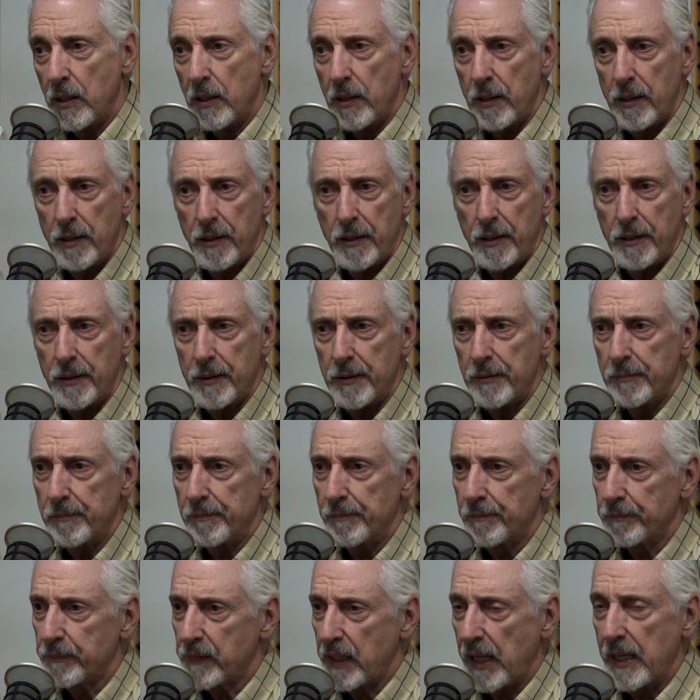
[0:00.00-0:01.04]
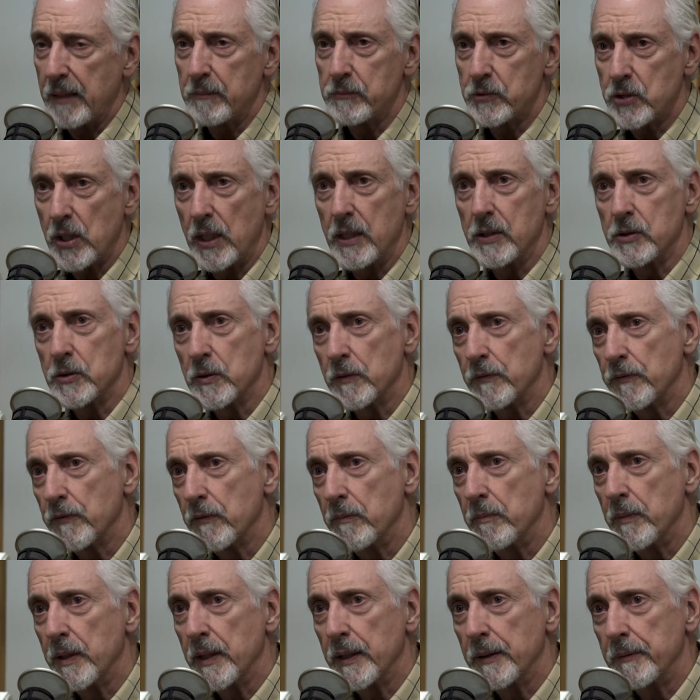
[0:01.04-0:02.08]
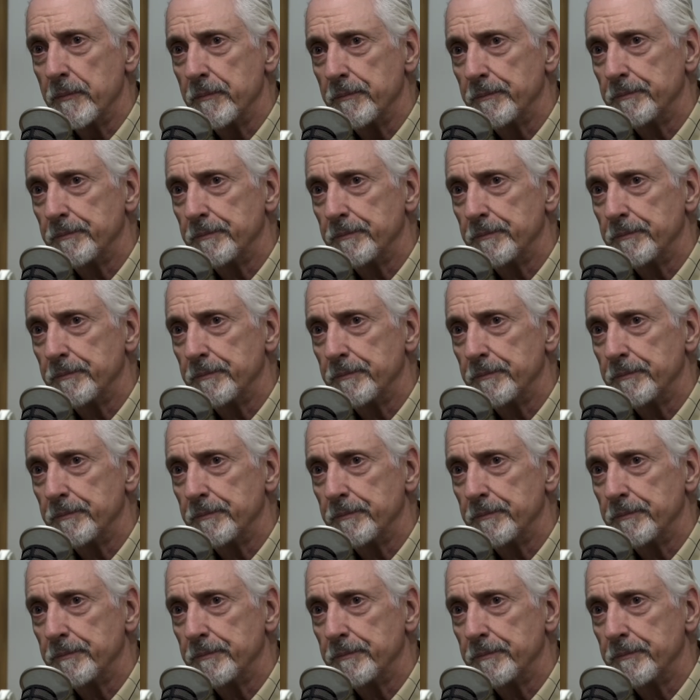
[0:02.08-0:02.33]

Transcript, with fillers: um, game changer for me.